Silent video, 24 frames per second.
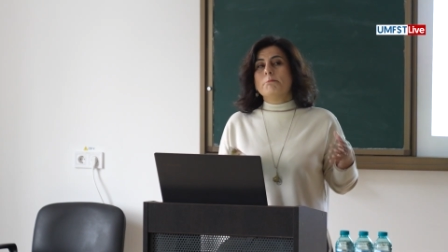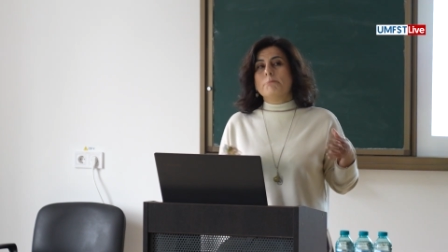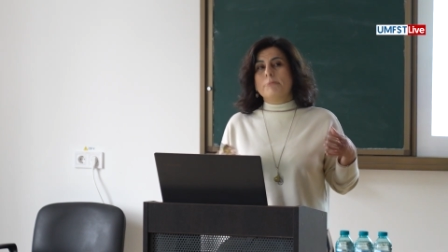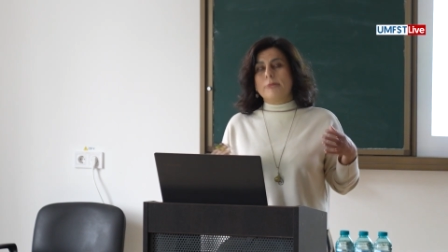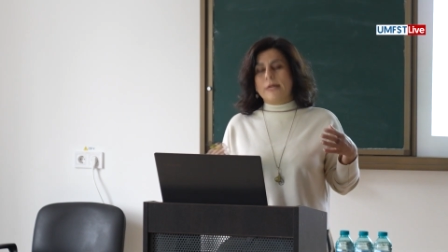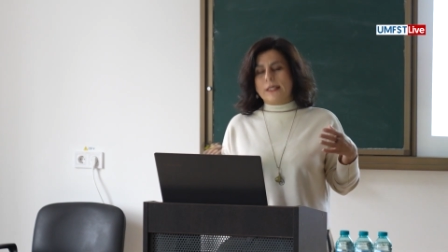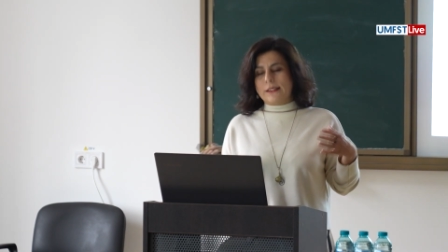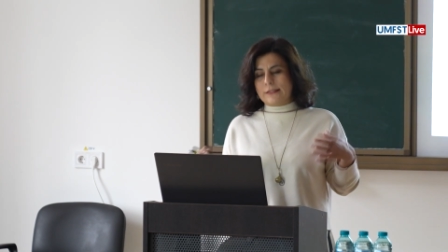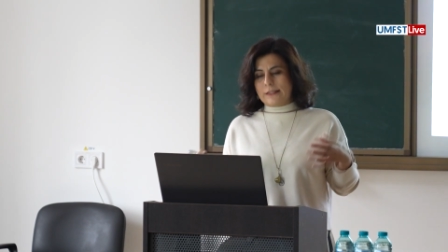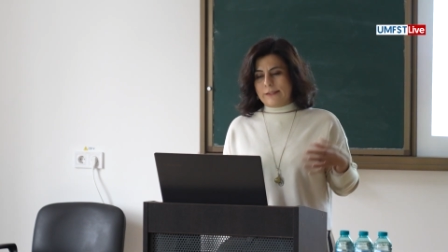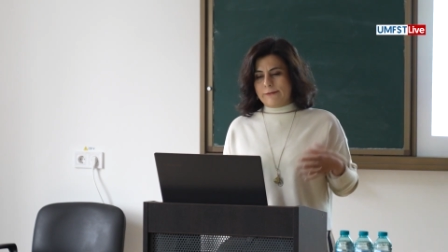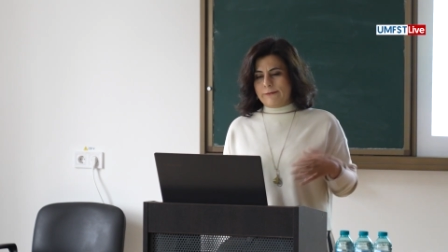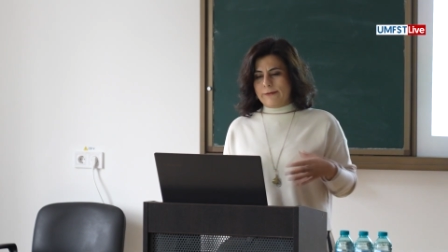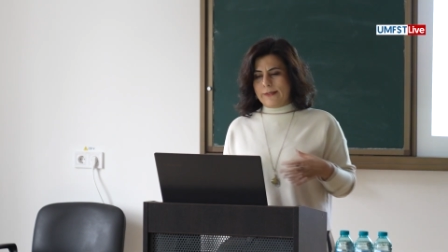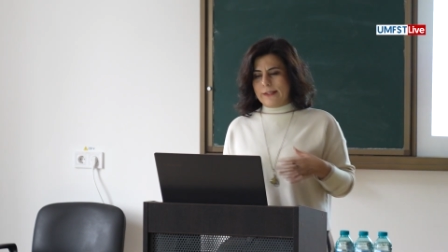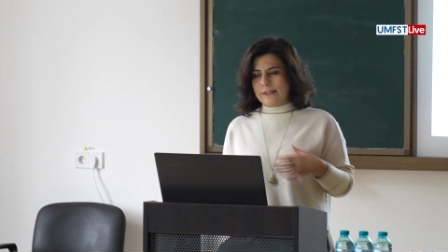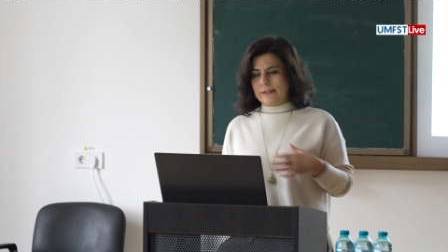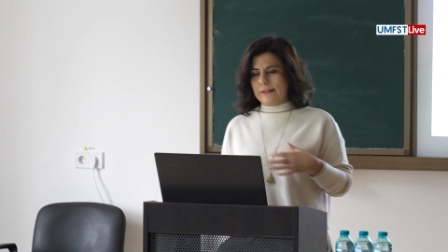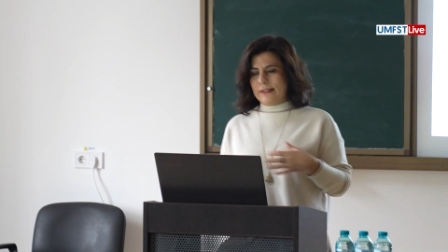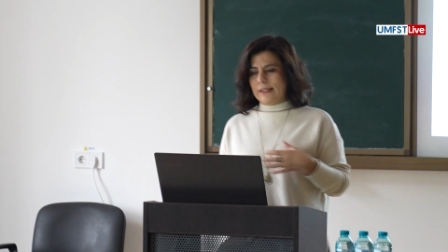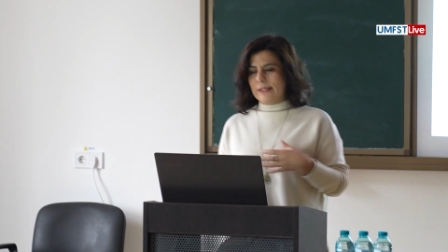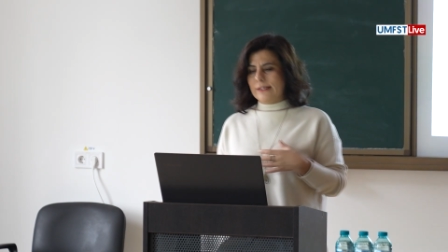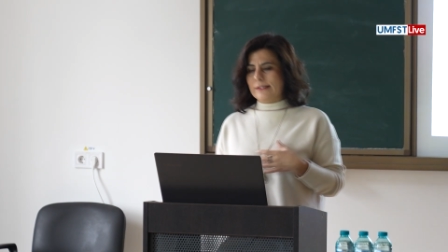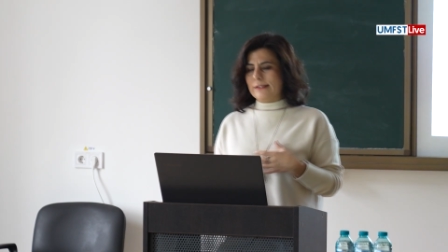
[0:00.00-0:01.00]
But if
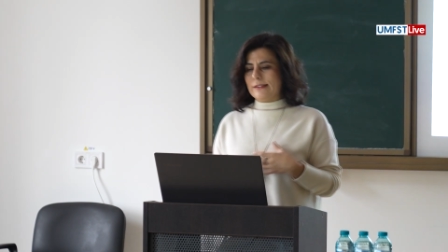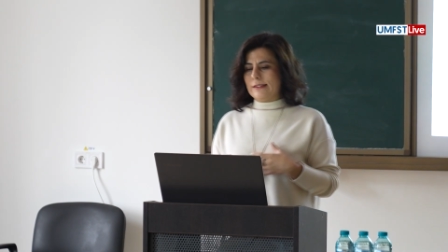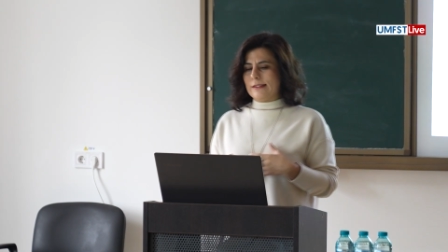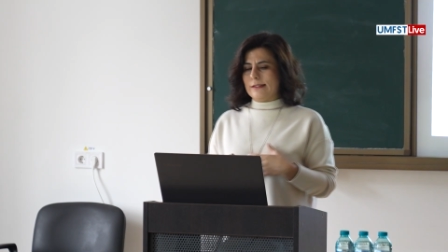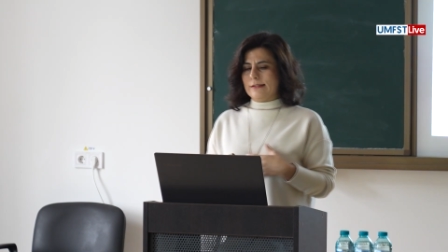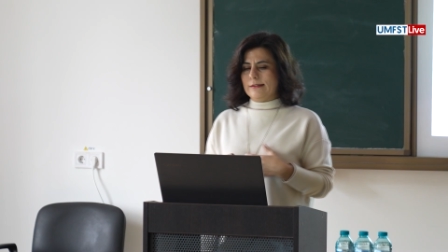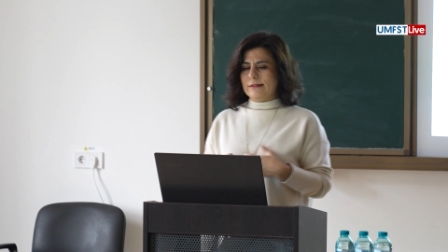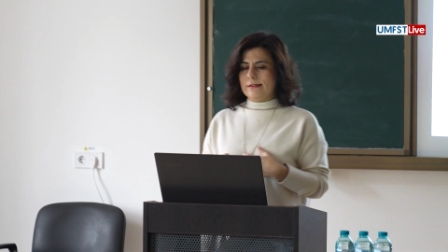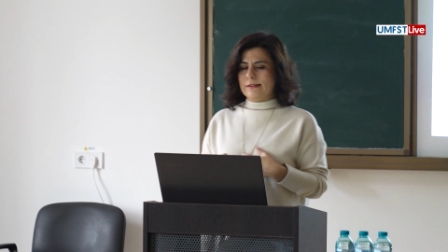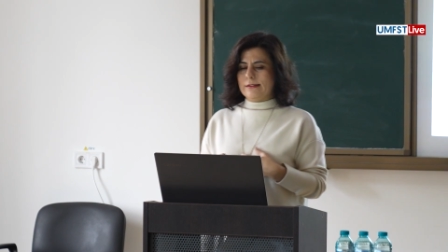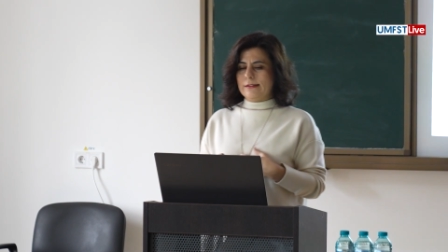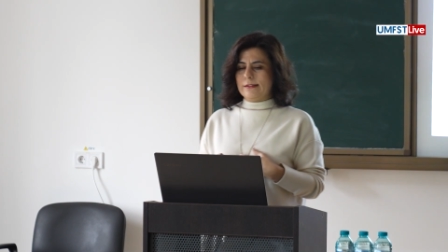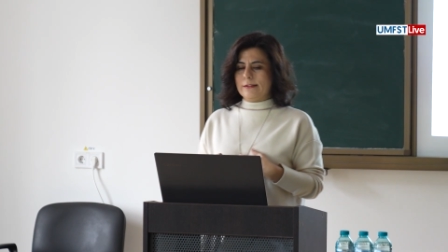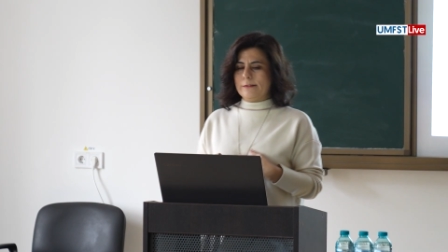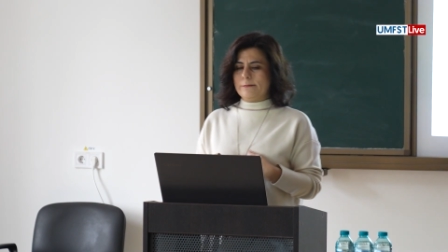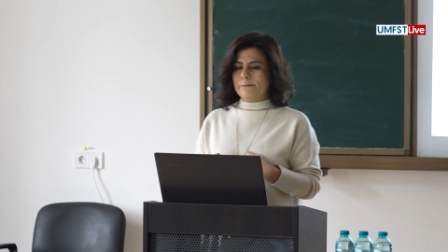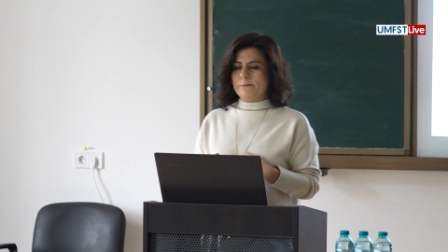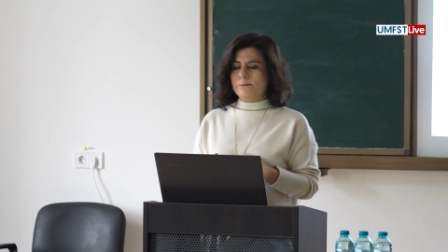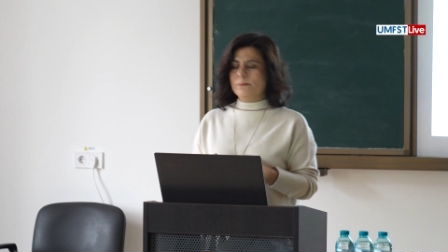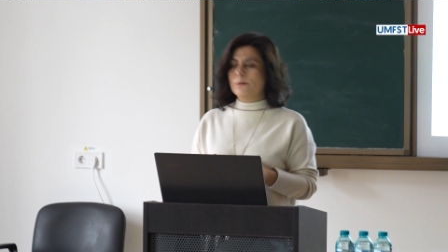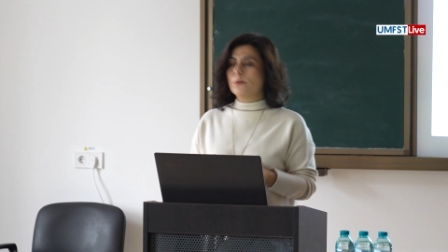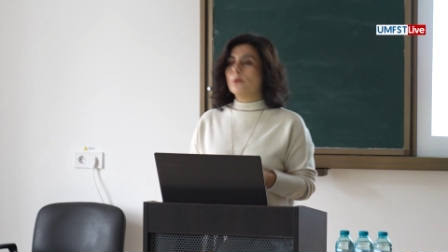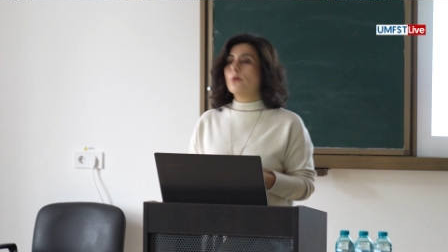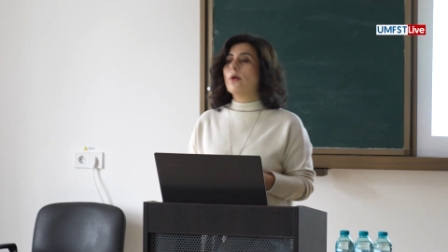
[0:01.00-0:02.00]
it isn't,
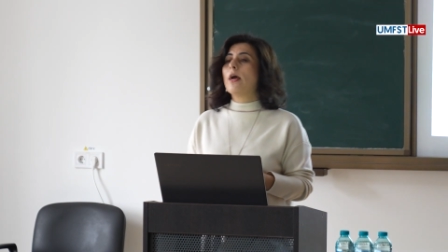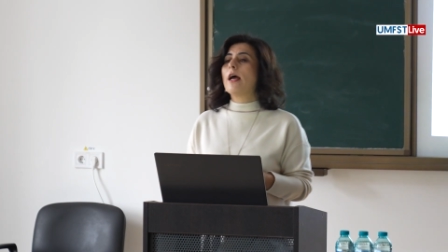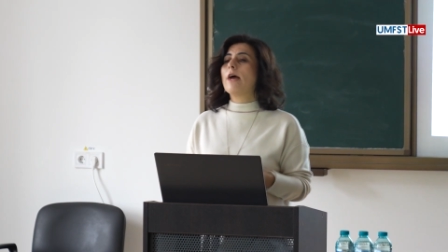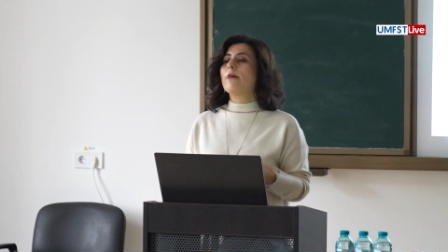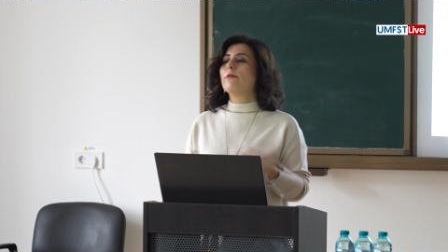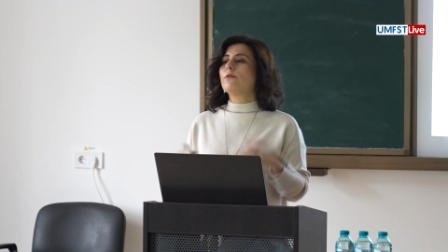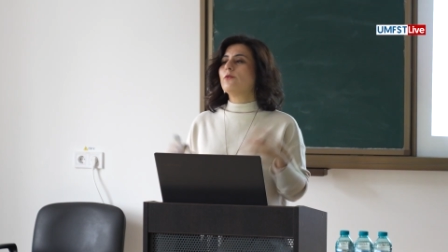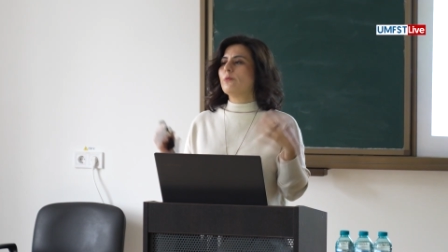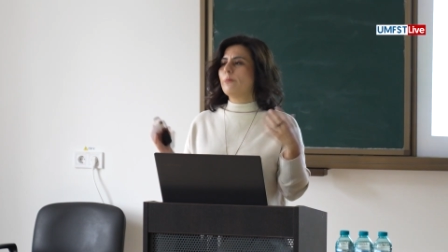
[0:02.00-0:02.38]
you have